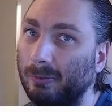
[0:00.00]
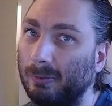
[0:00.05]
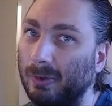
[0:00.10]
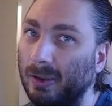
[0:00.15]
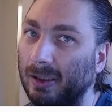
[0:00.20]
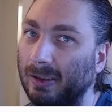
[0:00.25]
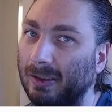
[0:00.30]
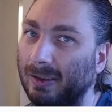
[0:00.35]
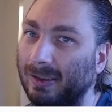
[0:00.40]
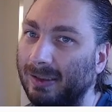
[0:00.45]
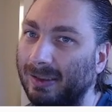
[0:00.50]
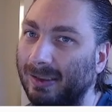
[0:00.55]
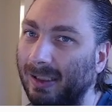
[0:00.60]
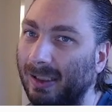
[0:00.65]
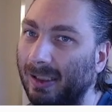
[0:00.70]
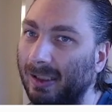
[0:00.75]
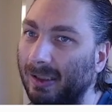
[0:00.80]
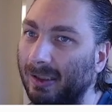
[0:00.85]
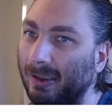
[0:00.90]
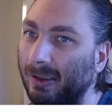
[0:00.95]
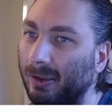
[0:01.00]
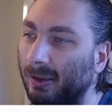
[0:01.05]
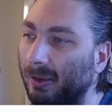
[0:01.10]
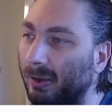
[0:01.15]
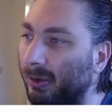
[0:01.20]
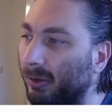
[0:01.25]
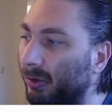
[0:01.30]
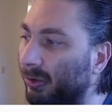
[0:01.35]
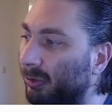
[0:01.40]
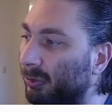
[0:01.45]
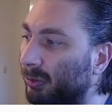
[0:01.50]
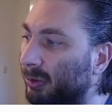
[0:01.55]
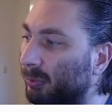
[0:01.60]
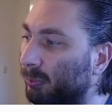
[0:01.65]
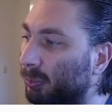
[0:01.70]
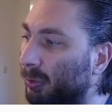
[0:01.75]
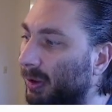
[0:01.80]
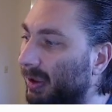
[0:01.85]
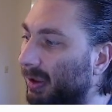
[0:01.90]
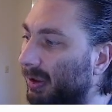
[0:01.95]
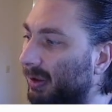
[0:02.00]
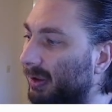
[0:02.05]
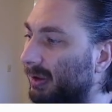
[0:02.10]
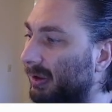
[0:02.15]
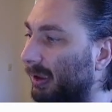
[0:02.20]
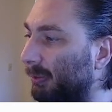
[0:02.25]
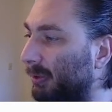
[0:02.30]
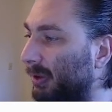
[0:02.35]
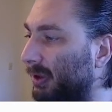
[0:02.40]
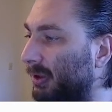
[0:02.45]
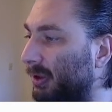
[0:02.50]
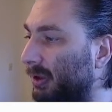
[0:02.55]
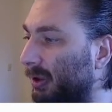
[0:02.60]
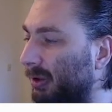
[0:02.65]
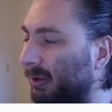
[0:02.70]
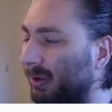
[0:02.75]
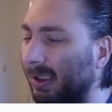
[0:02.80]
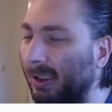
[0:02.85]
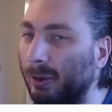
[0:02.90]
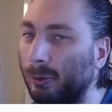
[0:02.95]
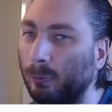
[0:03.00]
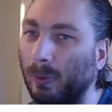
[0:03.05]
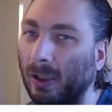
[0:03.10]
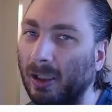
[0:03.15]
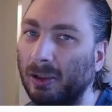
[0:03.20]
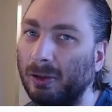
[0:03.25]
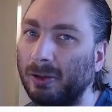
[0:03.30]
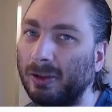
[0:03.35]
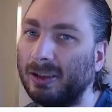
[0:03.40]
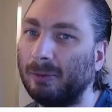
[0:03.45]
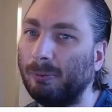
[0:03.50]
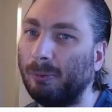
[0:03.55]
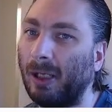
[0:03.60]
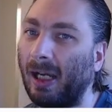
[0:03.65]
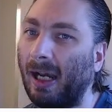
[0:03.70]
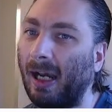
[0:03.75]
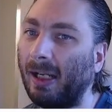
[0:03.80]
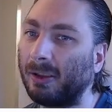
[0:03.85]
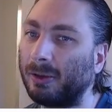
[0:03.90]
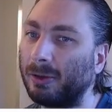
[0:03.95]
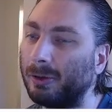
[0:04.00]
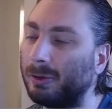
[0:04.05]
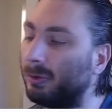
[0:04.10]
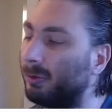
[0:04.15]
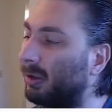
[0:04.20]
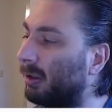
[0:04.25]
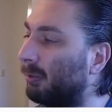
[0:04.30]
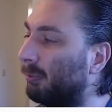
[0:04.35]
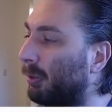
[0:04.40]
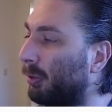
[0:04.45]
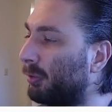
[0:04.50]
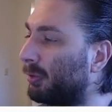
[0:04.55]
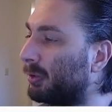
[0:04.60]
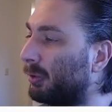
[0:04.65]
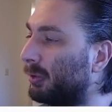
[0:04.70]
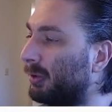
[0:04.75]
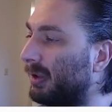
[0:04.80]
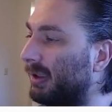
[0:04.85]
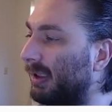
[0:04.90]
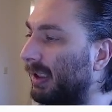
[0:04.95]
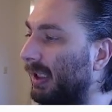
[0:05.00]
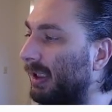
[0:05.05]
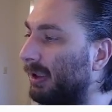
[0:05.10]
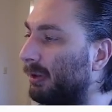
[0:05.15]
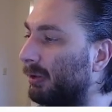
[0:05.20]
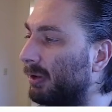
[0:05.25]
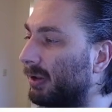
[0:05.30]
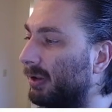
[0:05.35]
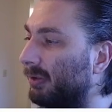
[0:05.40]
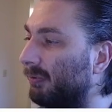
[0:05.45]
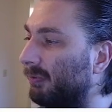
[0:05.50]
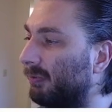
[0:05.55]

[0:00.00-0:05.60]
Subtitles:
Instead, those bricks that we saw as well as the paddle are both going to inherit